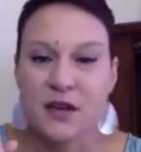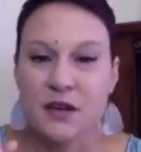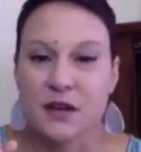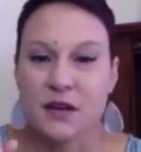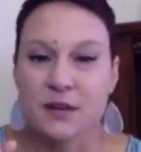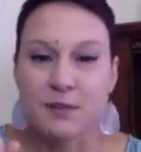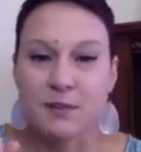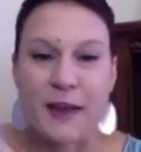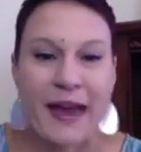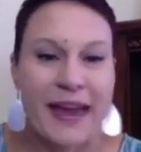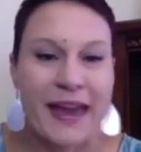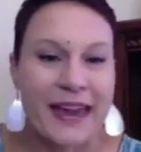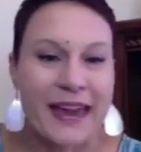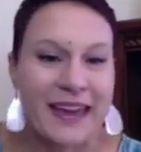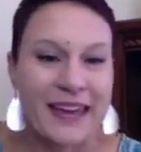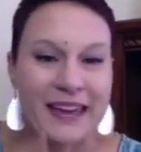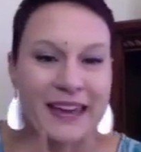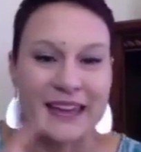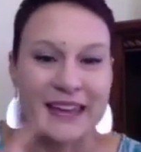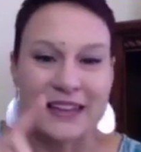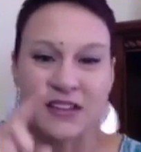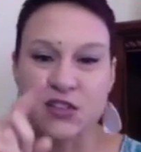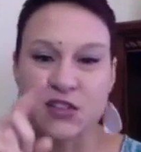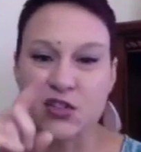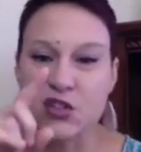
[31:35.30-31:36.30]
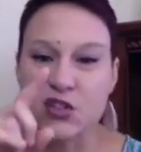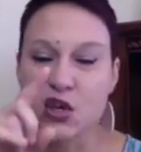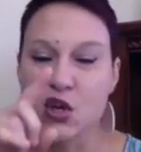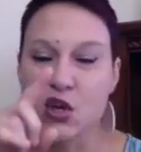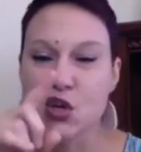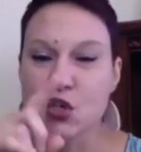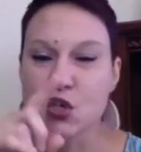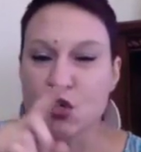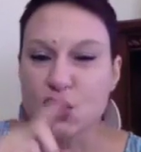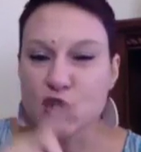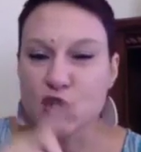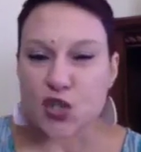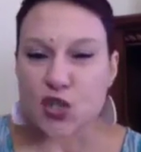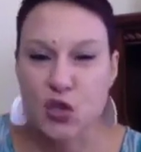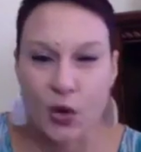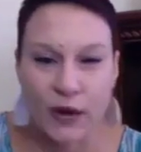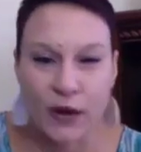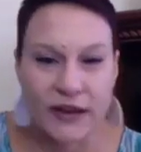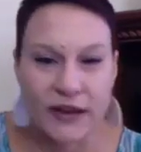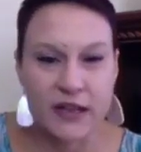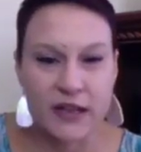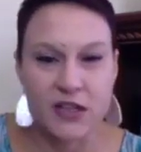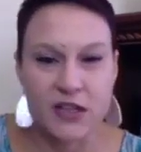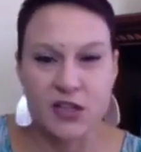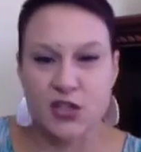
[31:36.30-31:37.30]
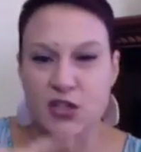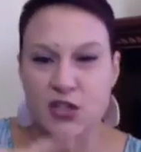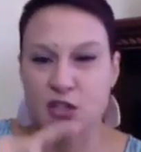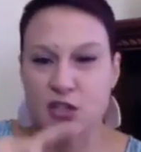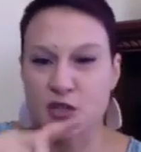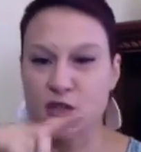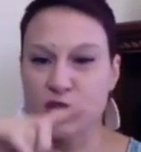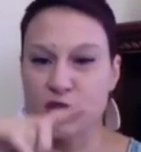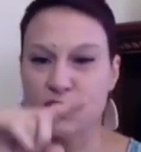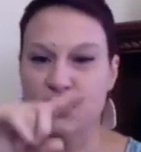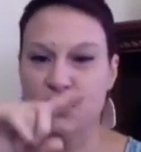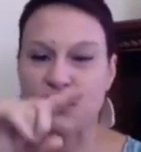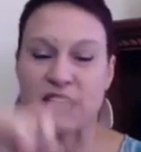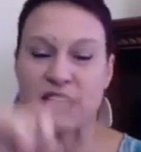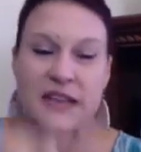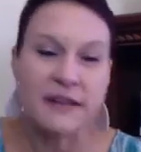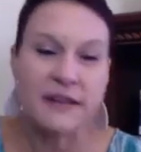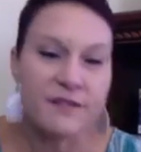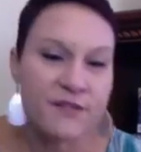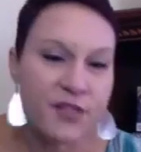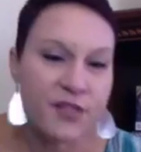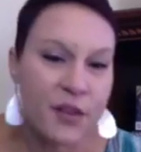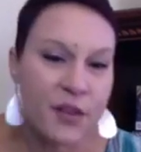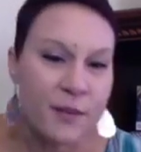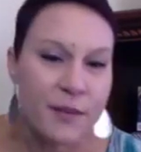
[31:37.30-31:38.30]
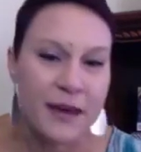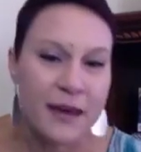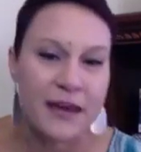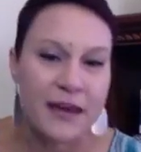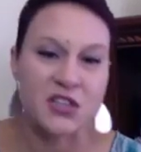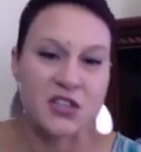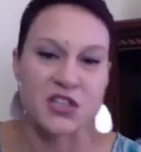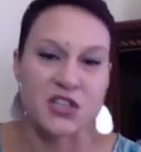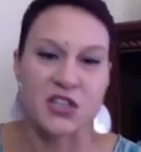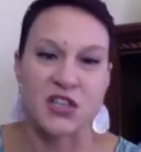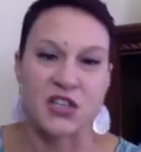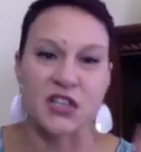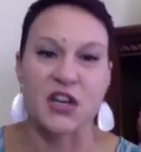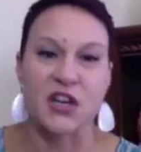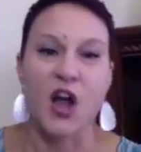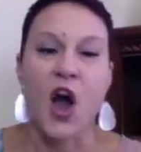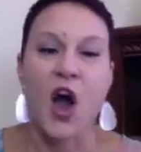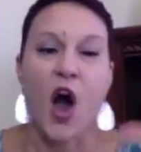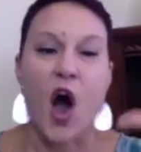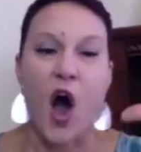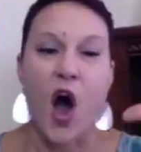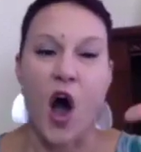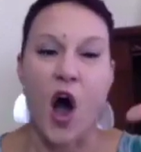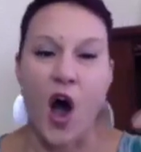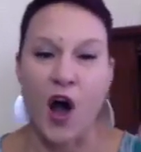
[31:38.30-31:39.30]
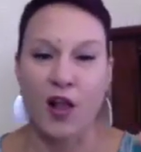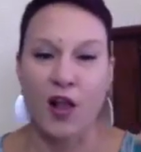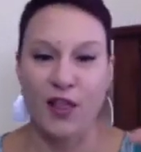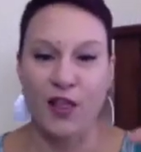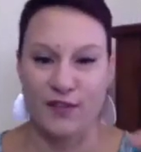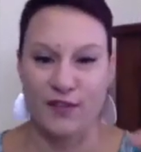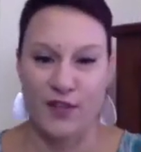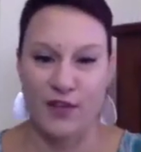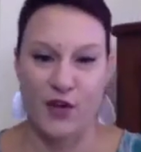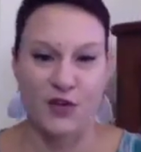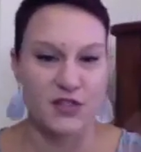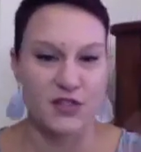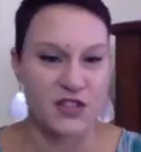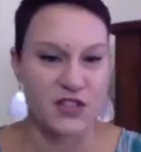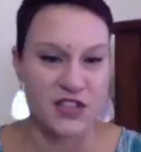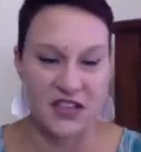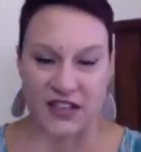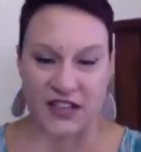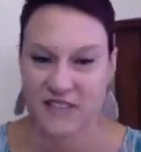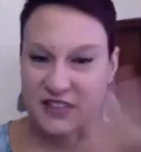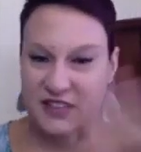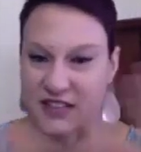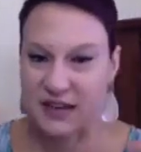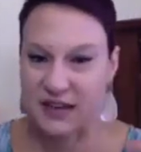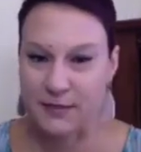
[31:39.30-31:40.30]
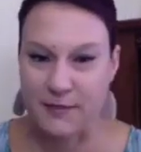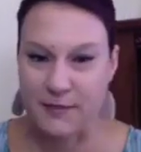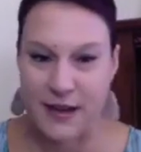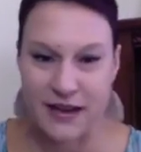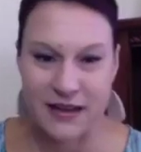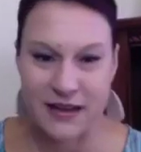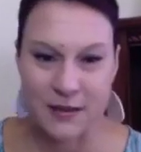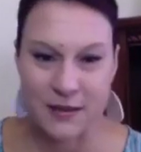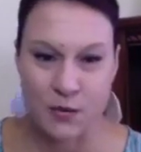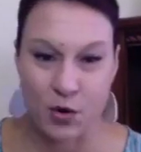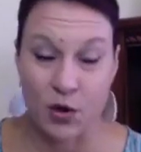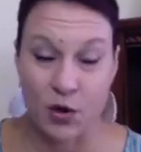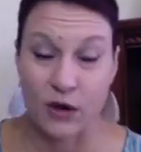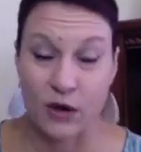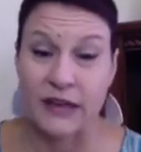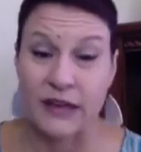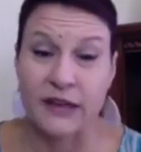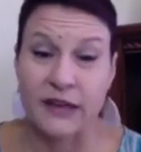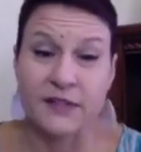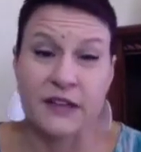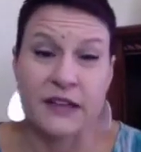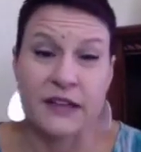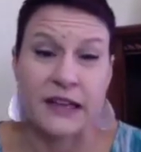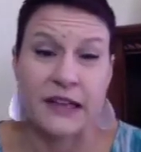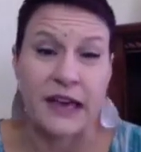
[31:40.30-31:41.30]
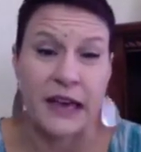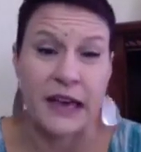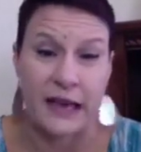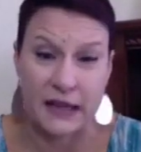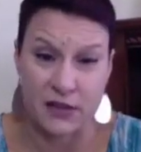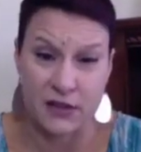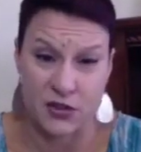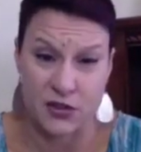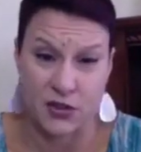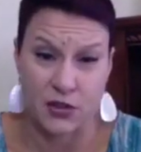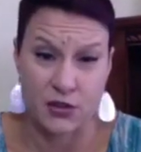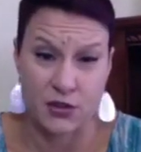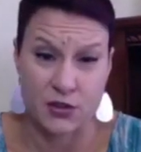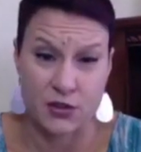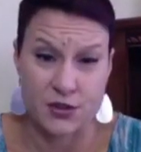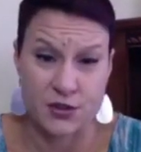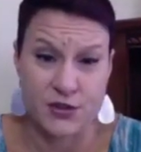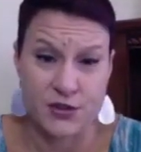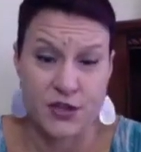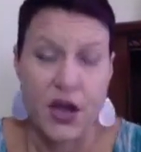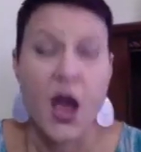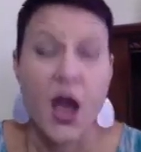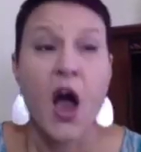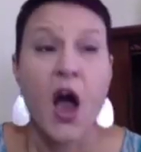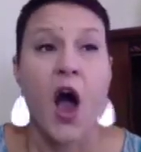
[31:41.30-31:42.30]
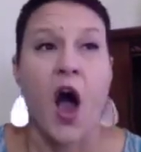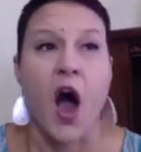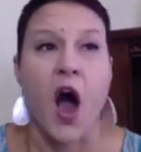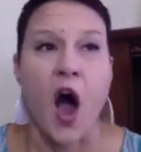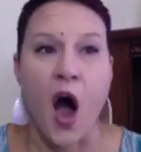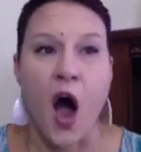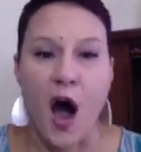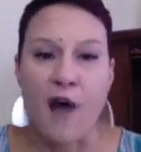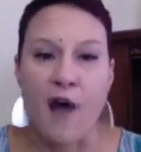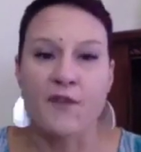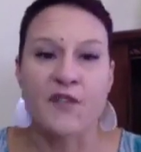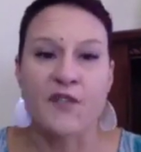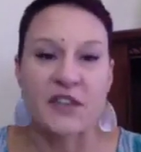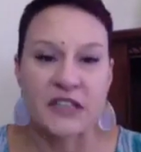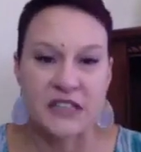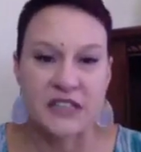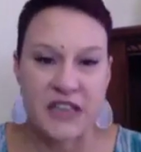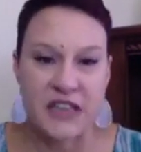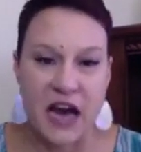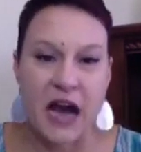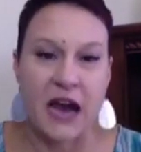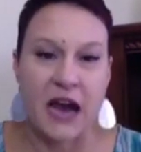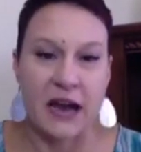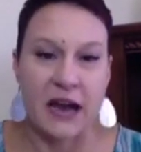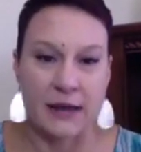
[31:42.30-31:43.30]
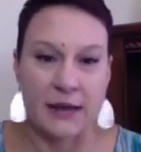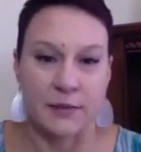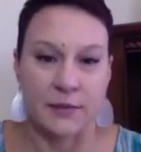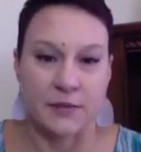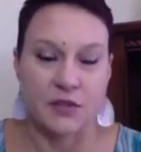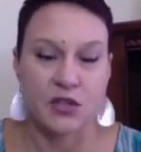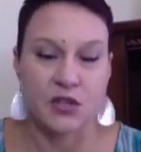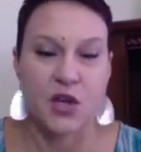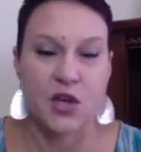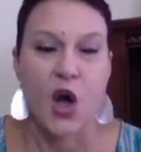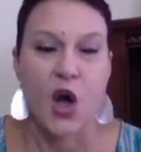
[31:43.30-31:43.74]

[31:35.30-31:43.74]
pains, joint issues, inflammation, all of those things and many more, even cancers, oftentimes